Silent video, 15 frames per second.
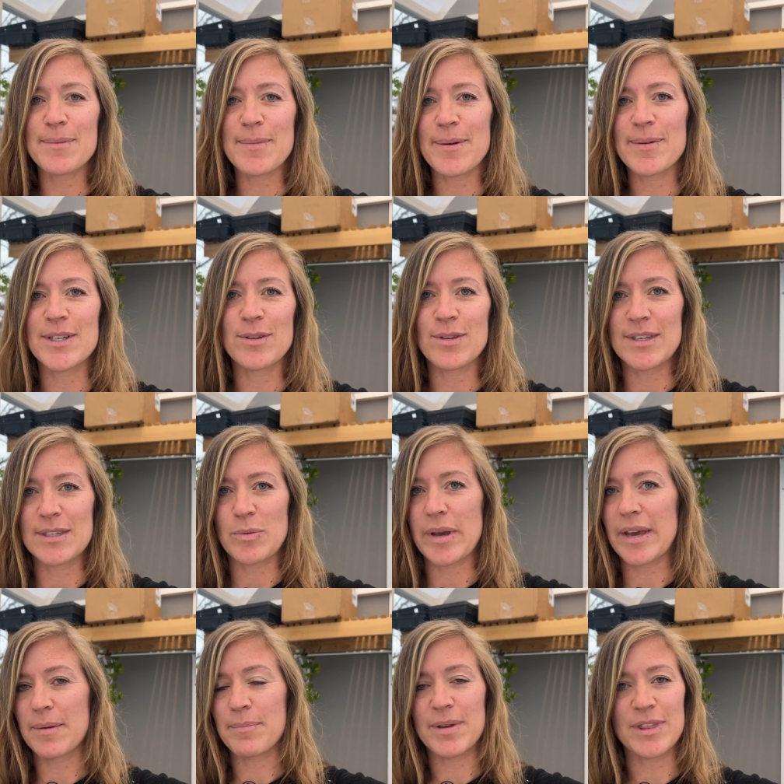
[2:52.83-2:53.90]
I'm gonna maybe do it this
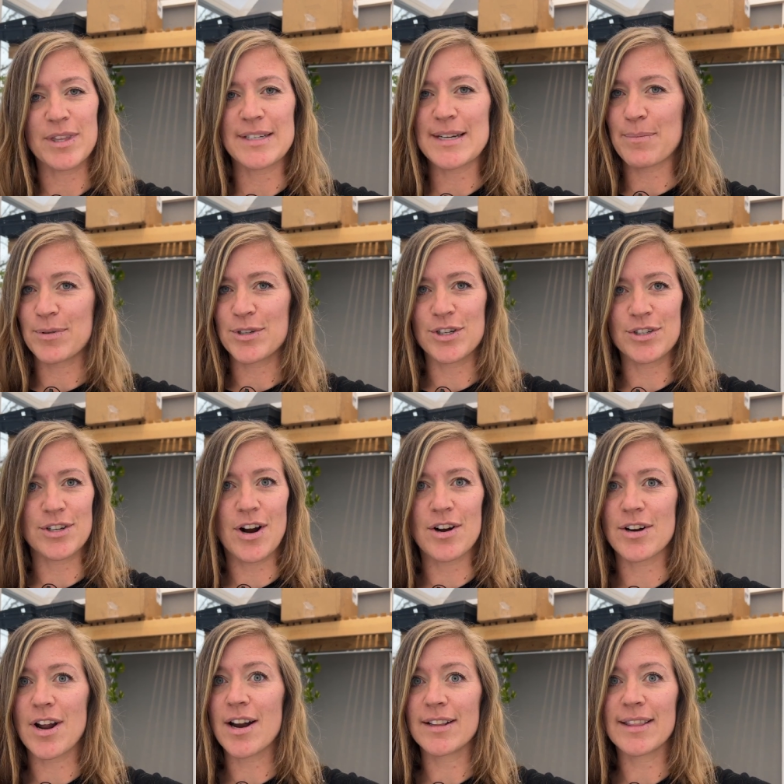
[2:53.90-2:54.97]
weekend, but the temperatures
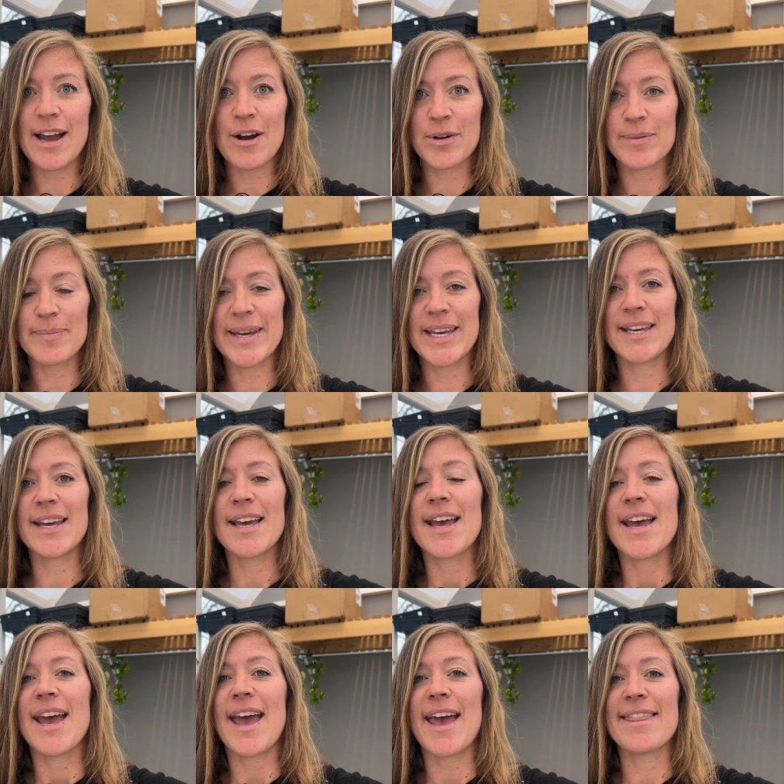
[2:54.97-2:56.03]
are not allowing me.
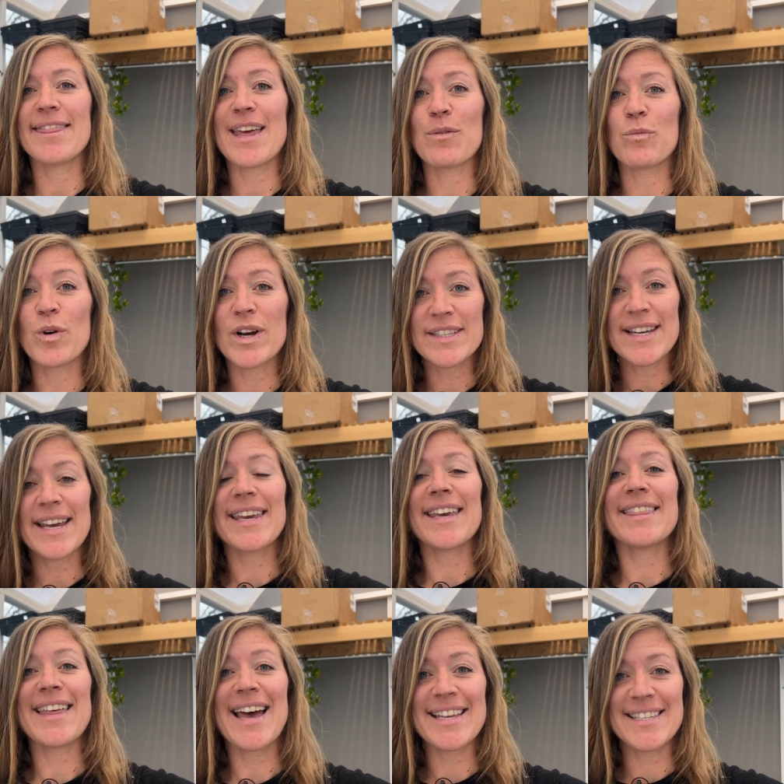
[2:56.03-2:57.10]
And then once I
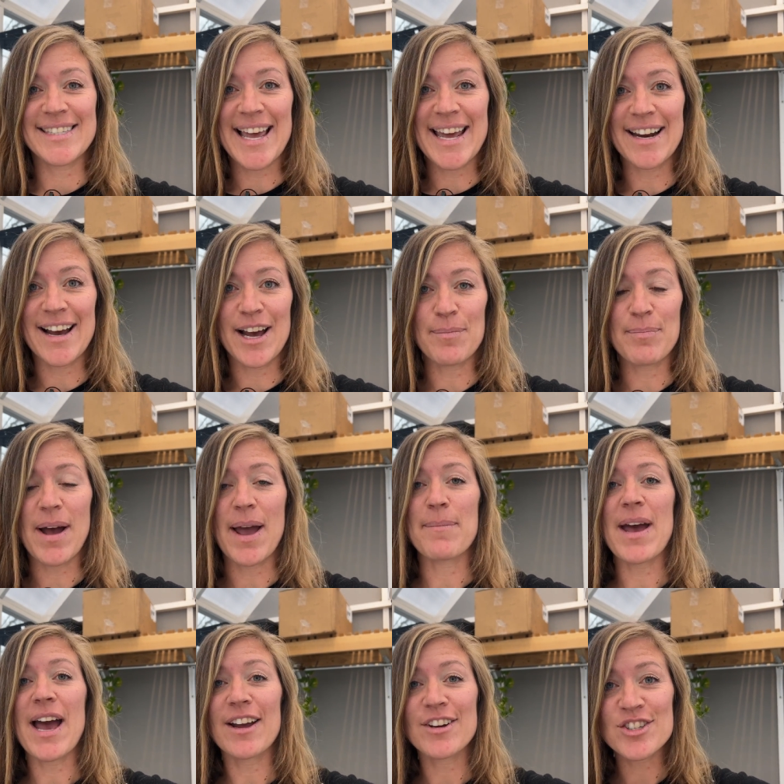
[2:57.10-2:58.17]
get that set up,
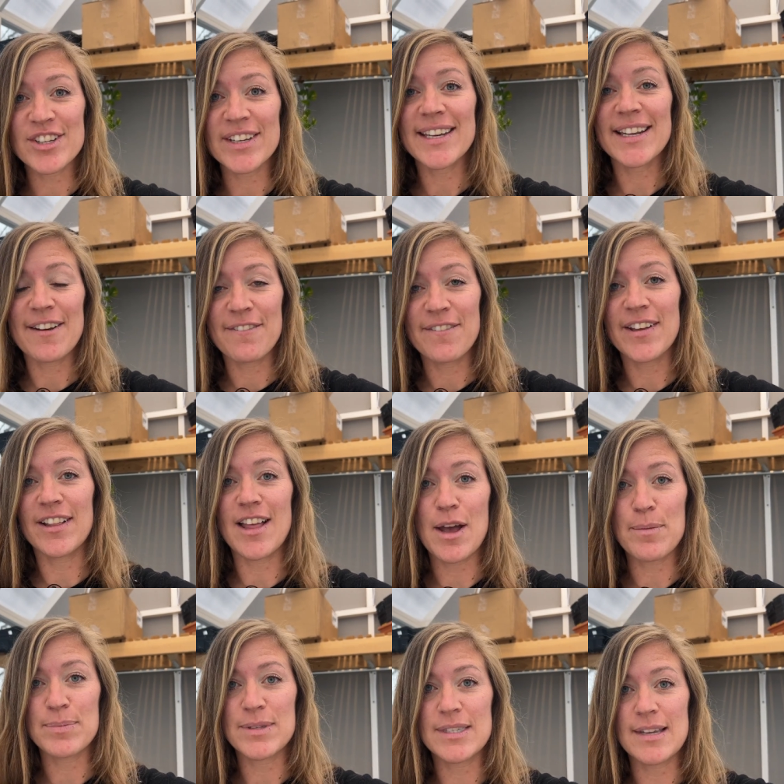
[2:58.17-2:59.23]
I'm actually gonna fill
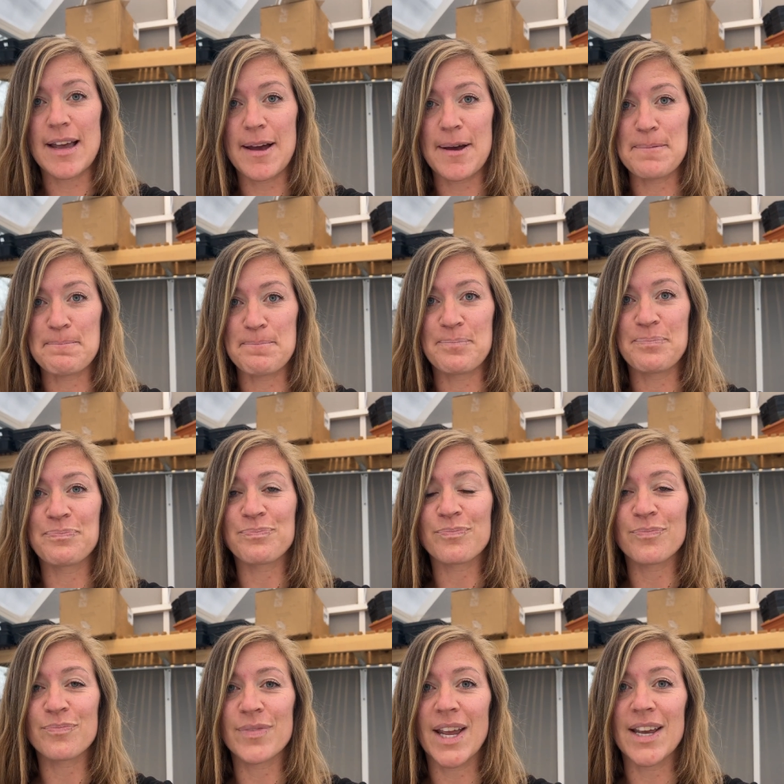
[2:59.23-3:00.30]
up some
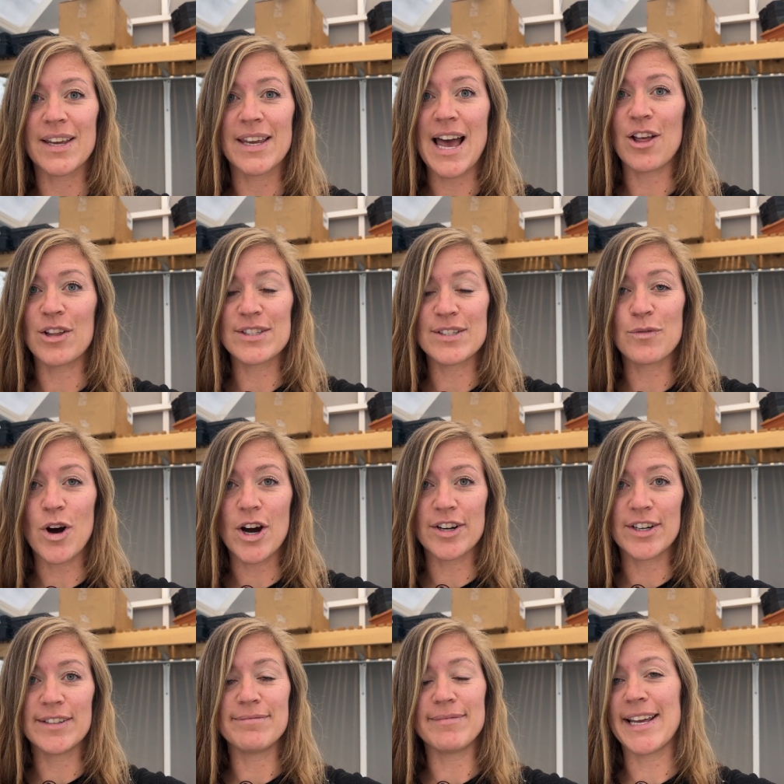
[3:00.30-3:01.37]
gallons of
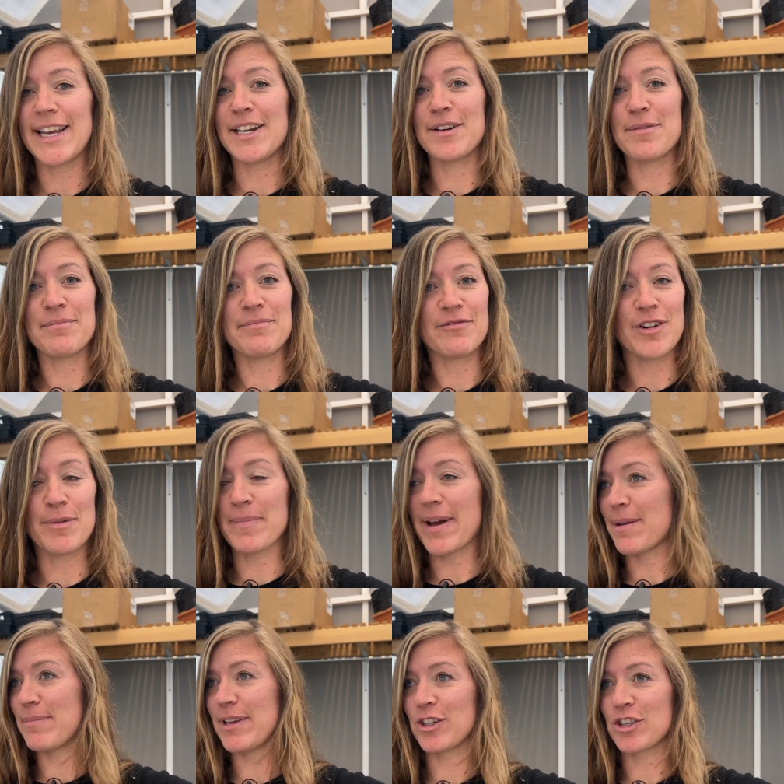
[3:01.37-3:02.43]
water in from
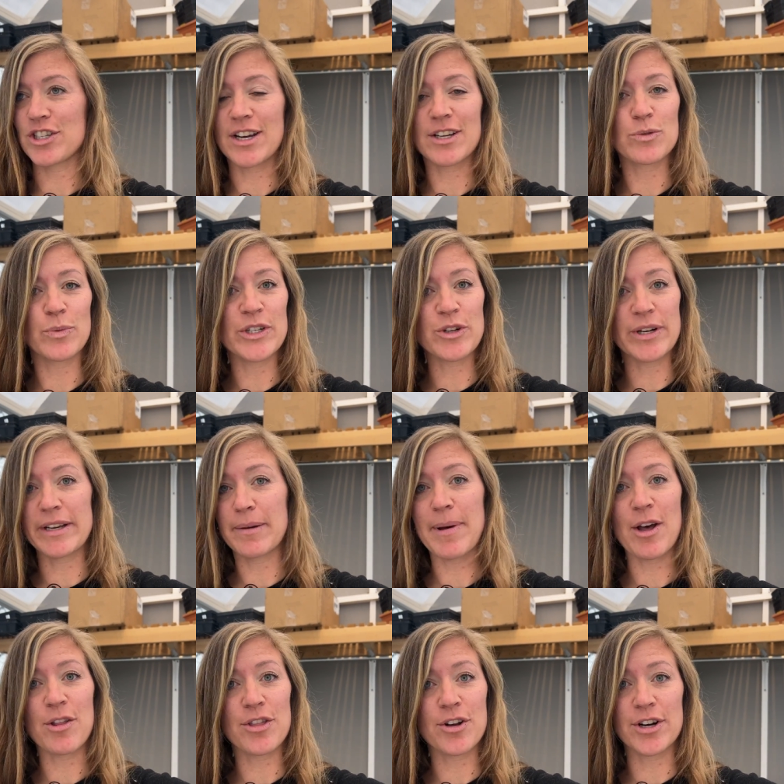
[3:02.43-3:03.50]
my milk jugs. We drink
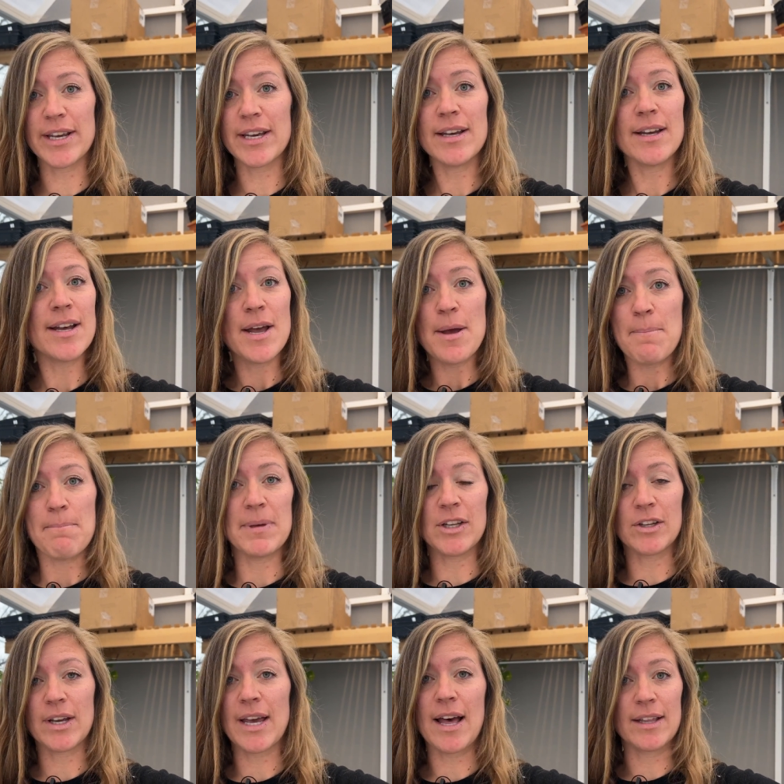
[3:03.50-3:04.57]
about 30
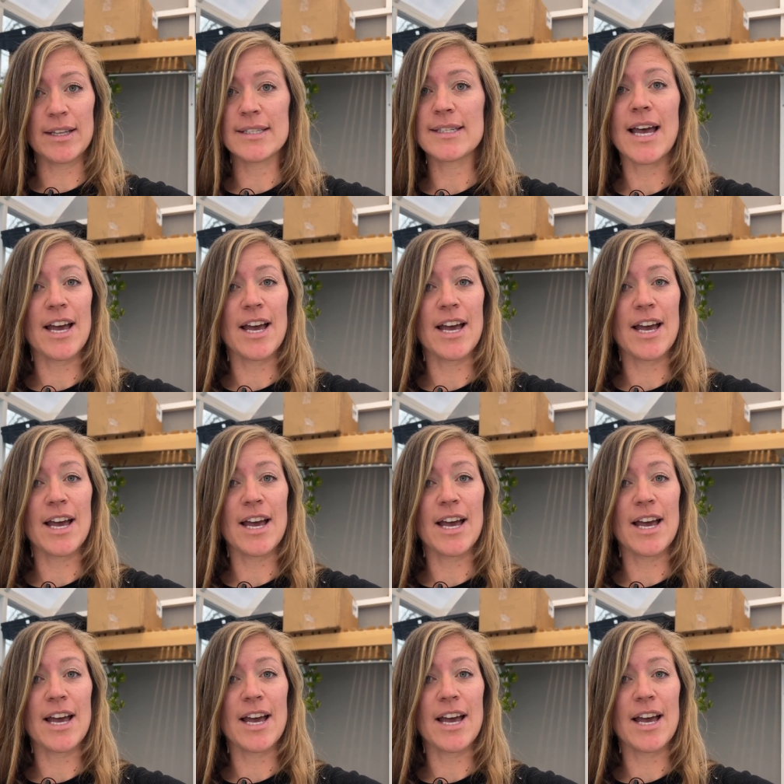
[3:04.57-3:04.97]
milk gallons